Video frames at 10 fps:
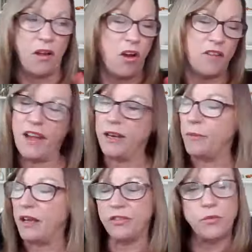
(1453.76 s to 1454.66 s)
carve out
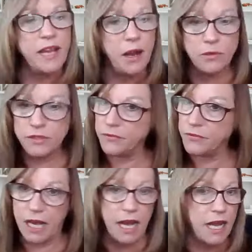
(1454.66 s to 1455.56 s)
about 3 hours
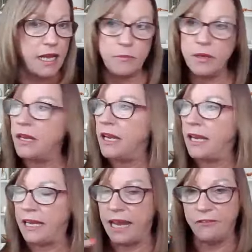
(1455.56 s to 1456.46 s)
of time
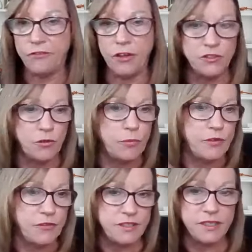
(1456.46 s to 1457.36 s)
and have folks from
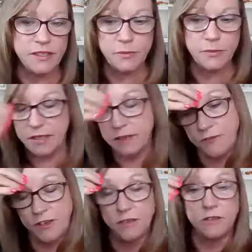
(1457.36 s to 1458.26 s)
different systems in the
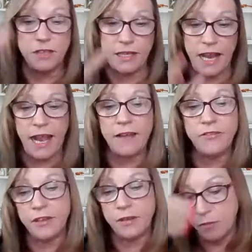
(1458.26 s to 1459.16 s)
field and
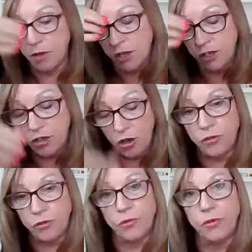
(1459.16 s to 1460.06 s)
have them
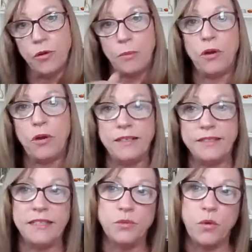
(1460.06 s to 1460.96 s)
go through a
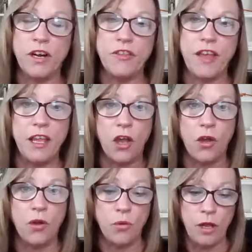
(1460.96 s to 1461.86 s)
process where they
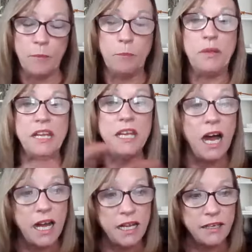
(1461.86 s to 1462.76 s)
go
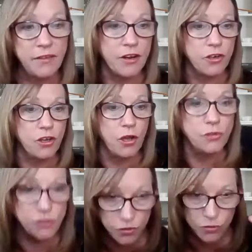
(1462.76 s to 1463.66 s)
beyond their
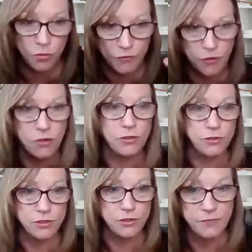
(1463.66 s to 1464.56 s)
go-to
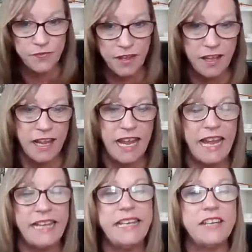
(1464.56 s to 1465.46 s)
referrals
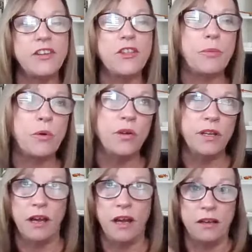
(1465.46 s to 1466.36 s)
and get to the
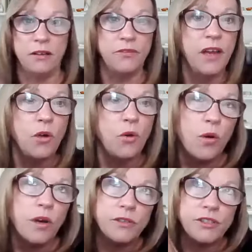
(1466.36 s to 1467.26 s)
point of
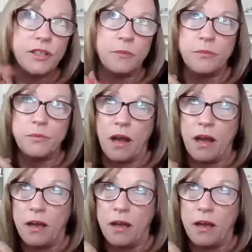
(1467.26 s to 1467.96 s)
what are some